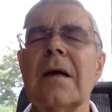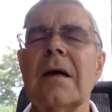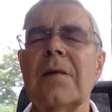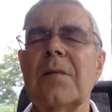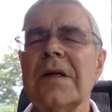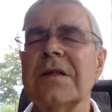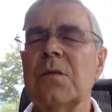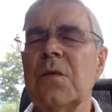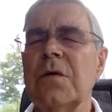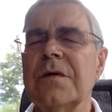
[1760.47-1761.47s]
And
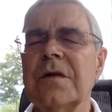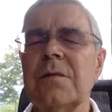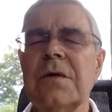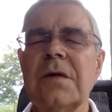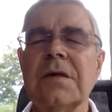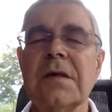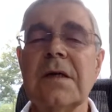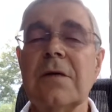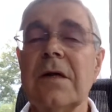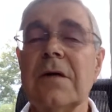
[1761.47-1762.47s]
pleasant ones can be,
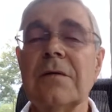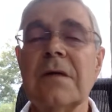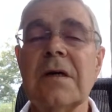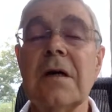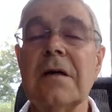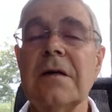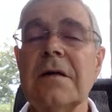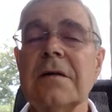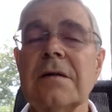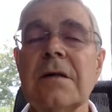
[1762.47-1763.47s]
say, around the
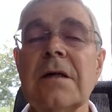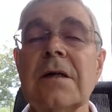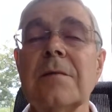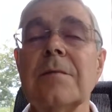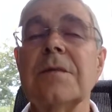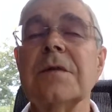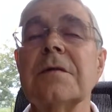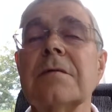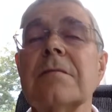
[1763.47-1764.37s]
eyes and the lips.